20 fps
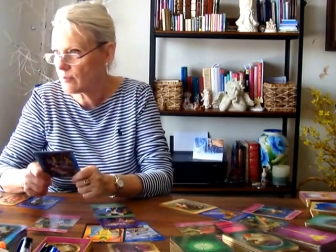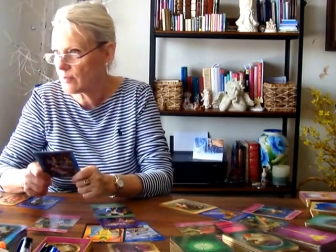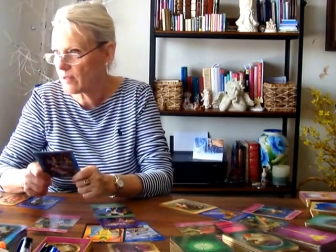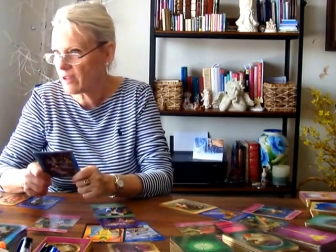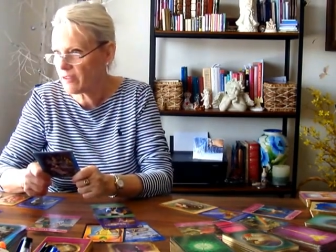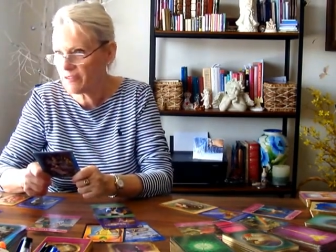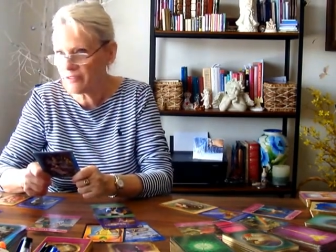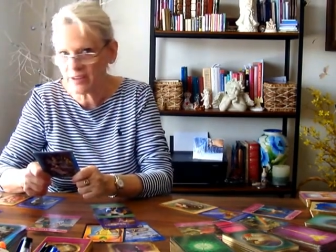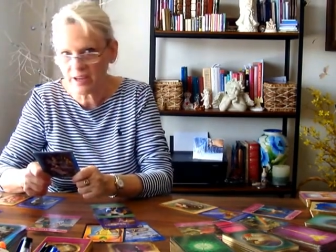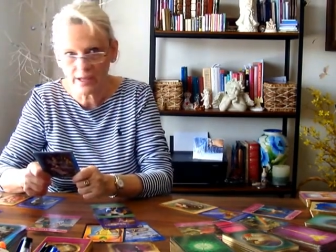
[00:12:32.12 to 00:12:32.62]

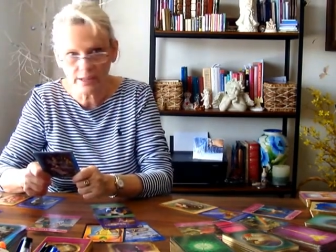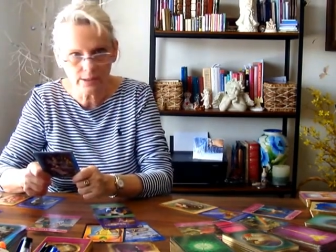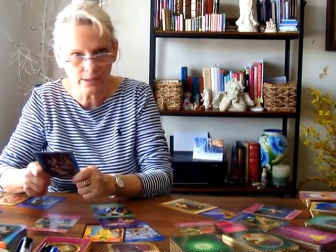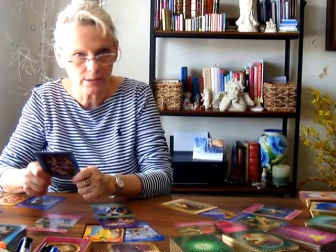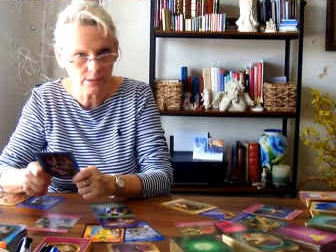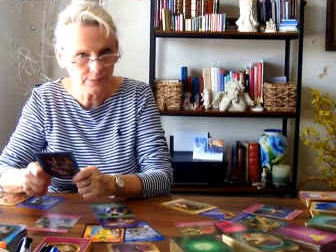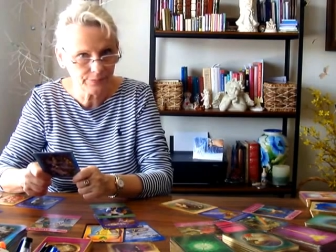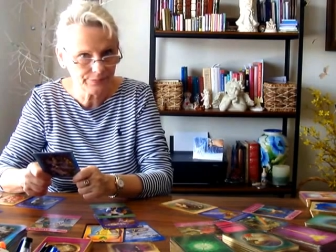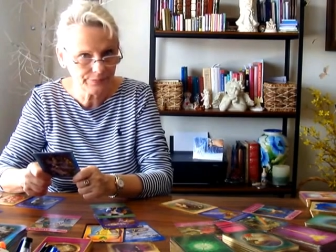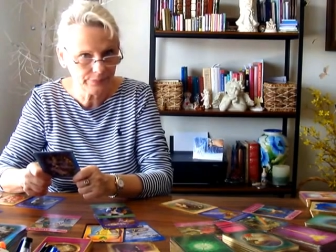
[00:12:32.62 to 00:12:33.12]

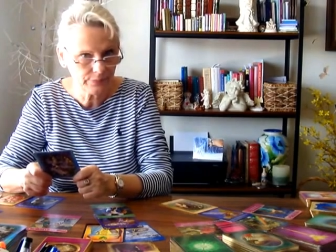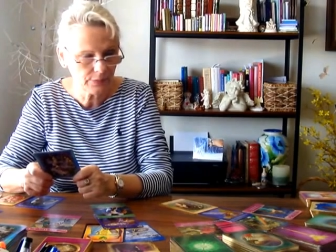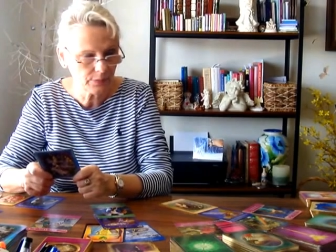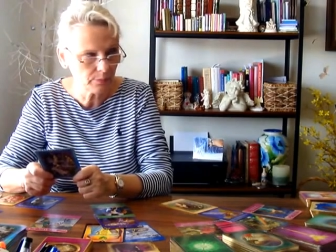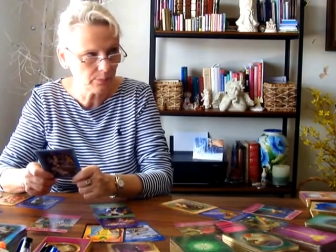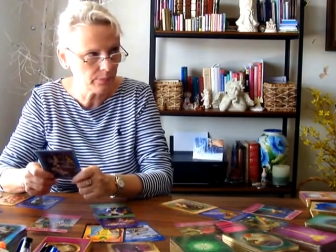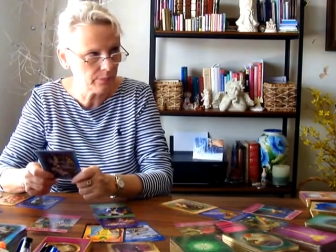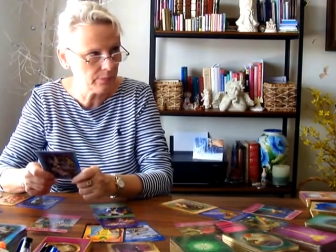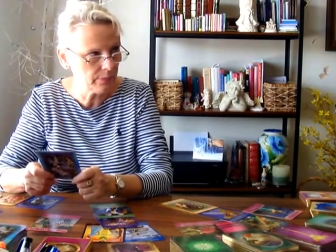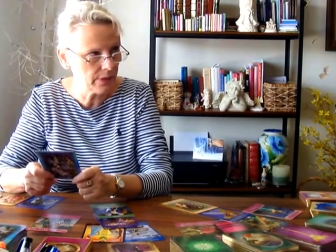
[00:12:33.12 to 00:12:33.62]
Fire.
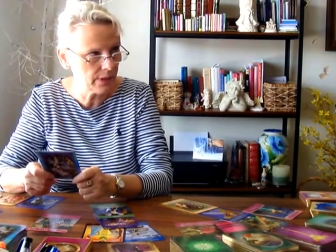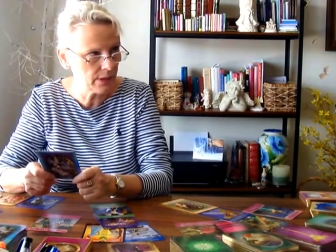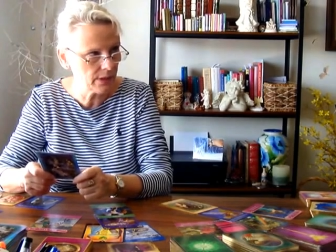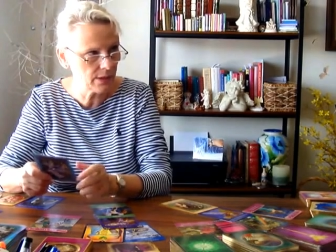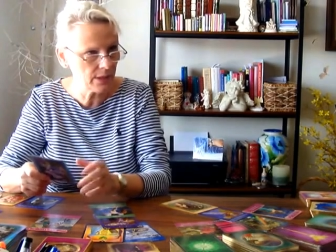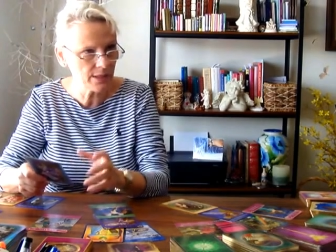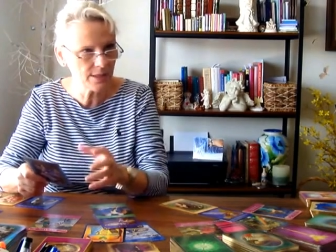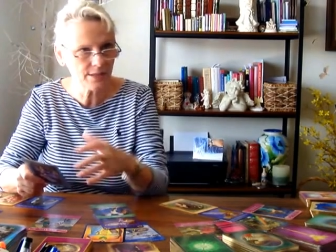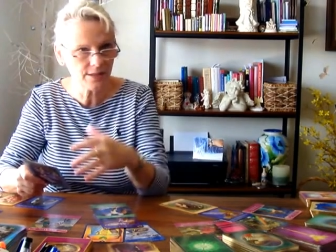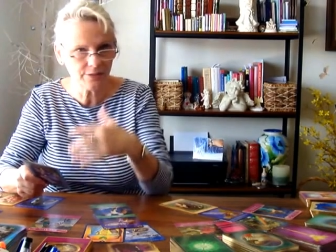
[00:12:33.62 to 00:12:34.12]
Man,
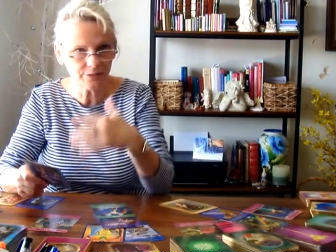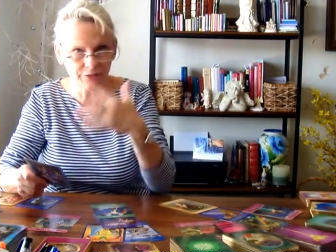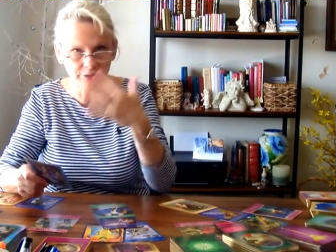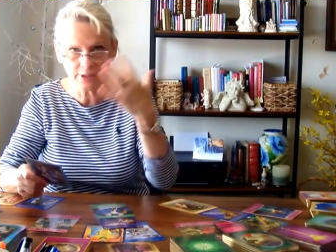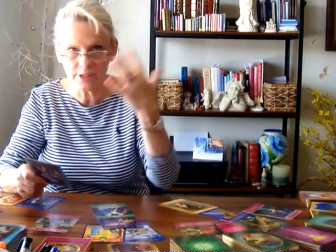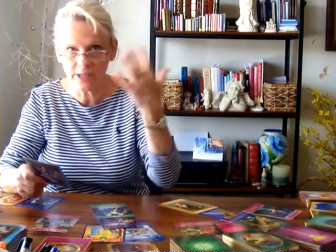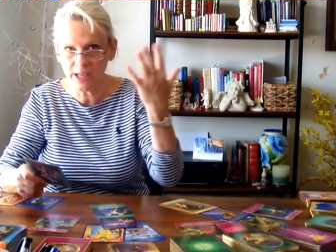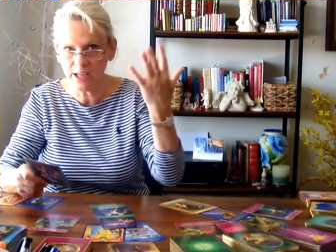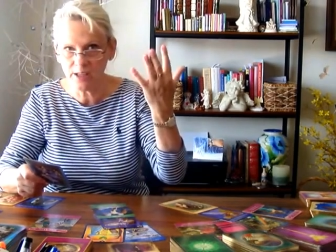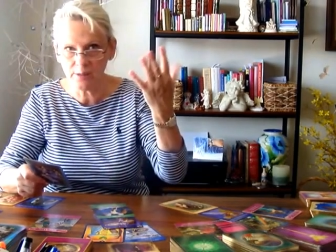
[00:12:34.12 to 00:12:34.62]
I see
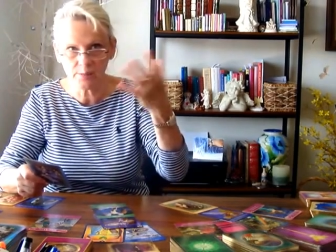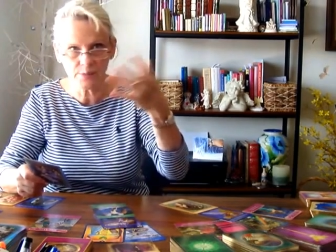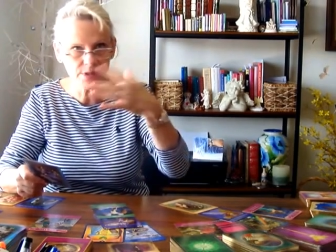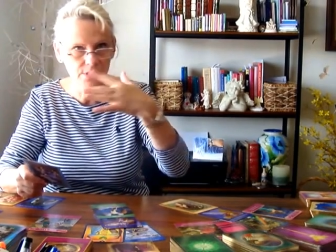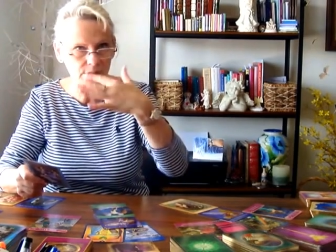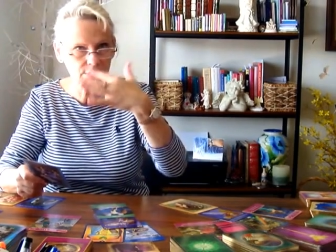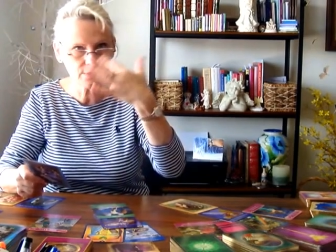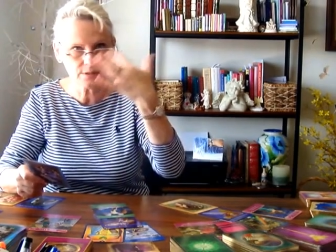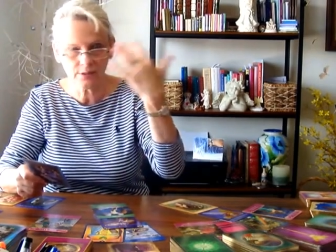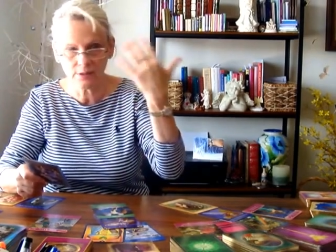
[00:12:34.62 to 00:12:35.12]

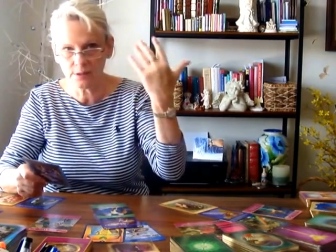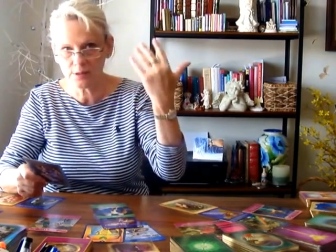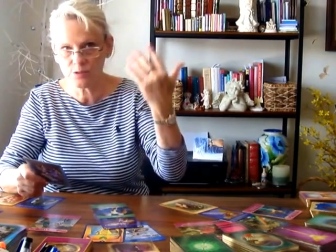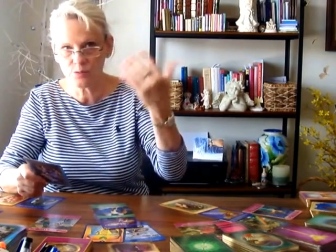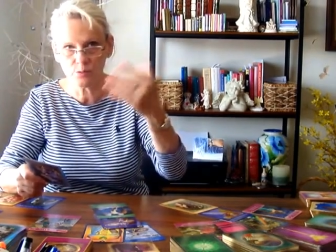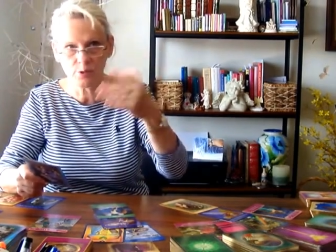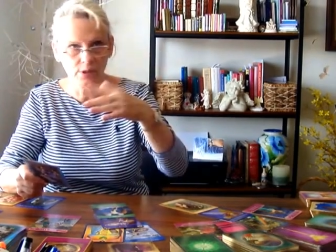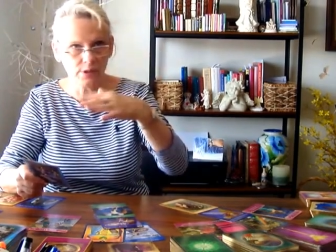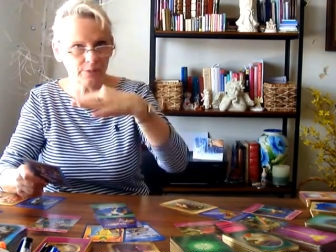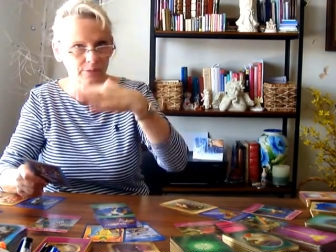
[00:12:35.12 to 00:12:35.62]
flames.
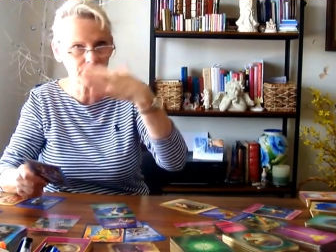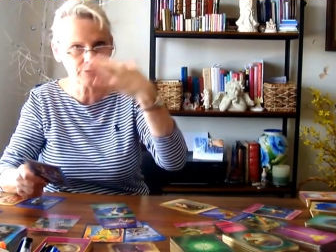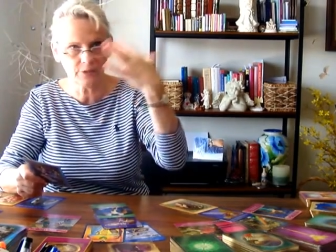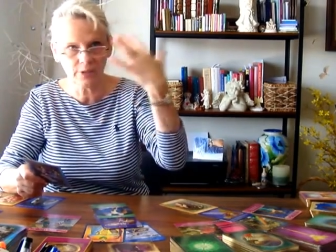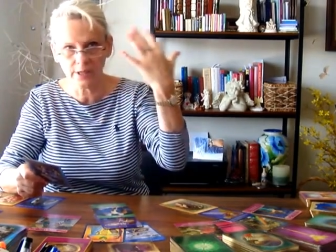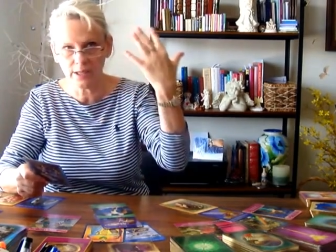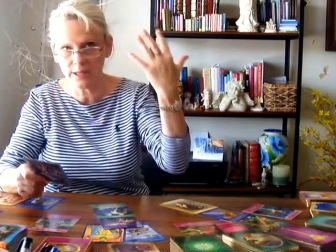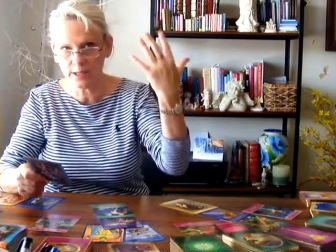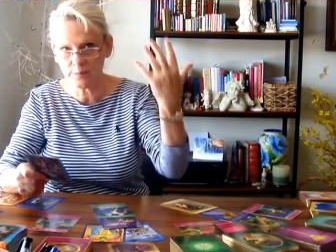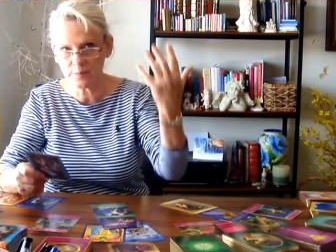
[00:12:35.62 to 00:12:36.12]
That's why I'm
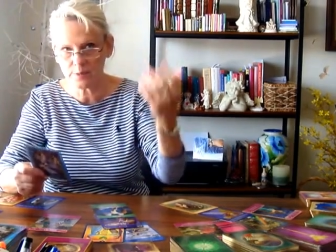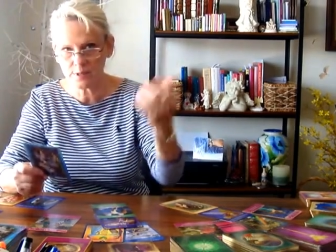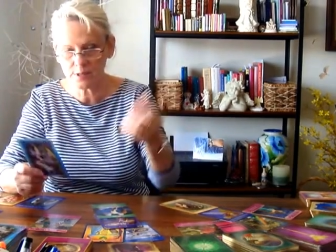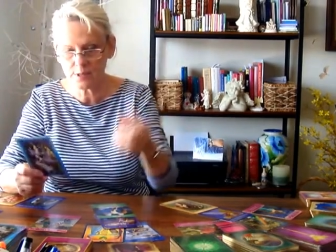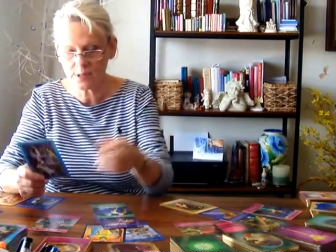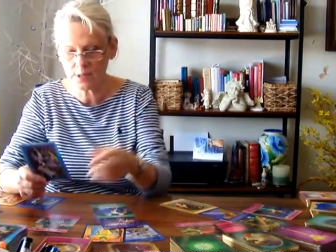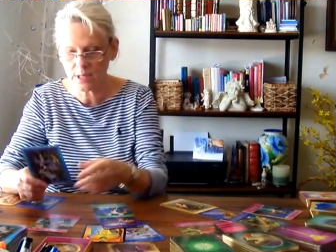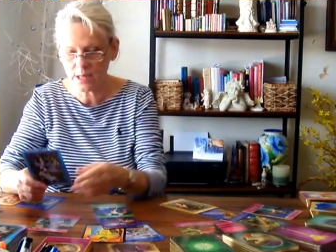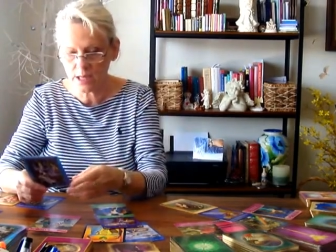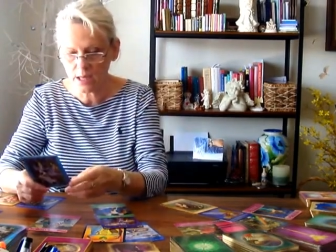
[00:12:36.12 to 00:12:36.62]

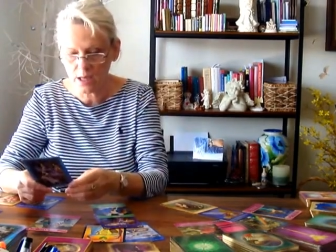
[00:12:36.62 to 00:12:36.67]
flames.